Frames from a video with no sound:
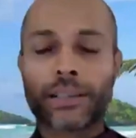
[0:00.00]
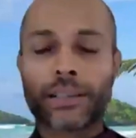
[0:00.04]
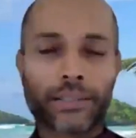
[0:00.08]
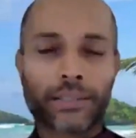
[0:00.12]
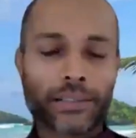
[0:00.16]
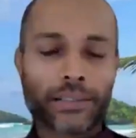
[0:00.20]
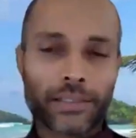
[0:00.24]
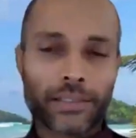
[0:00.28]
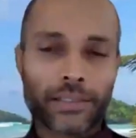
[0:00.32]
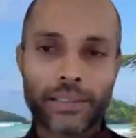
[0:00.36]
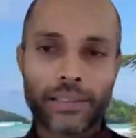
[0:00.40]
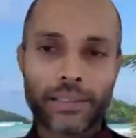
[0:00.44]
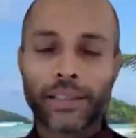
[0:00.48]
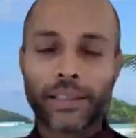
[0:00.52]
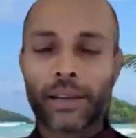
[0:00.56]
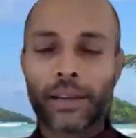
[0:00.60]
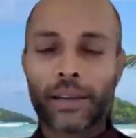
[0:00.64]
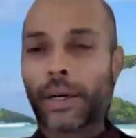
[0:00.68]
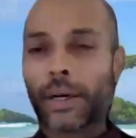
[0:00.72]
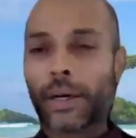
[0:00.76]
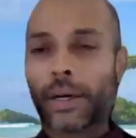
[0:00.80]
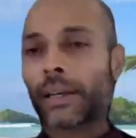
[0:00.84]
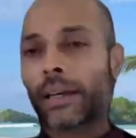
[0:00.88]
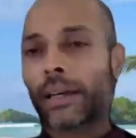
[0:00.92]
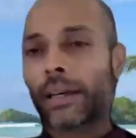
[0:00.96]
Esselstyn. Think
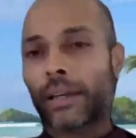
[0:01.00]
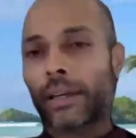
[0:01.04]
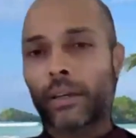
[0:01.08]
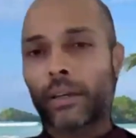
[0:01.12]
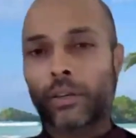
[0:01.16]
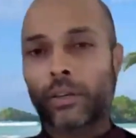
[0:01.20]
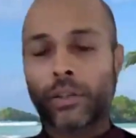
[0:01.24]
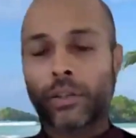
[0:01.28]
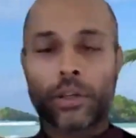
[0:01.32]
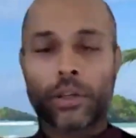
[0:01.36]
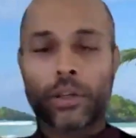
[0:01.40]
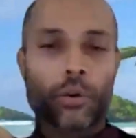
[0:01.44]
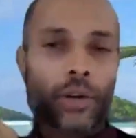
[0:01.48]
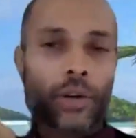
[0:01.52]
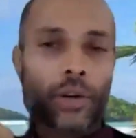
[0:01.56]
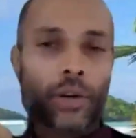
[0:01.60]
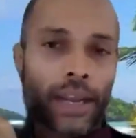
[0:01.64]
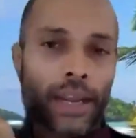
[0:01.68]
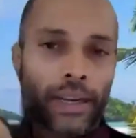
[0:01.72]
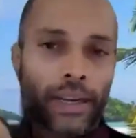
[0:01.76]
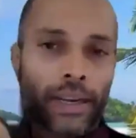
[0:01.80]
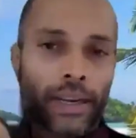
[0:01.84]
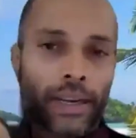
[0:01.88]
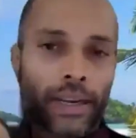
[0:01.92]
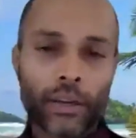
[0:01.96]
about, like, don't
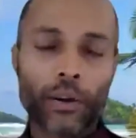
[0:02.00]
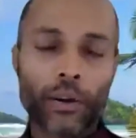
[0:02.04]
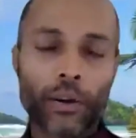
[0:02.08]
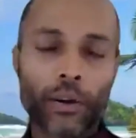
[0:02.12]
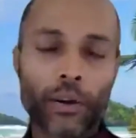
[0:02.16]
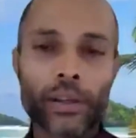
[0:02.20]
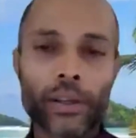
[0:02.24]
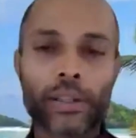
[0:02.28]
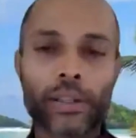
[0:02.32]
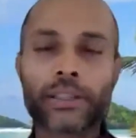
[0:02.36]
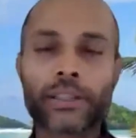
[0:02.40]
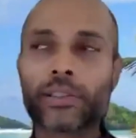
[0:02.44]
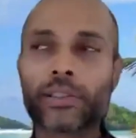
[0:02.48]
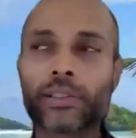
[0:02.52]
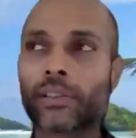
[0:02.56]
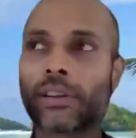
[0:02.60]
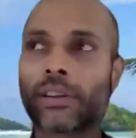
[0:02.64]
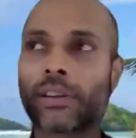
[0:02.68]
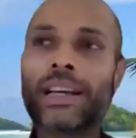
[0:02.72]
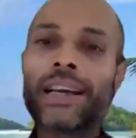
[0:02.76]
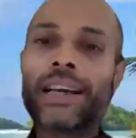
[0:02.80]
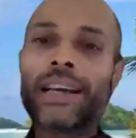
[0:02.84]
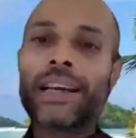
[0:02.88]
add any oil, etc.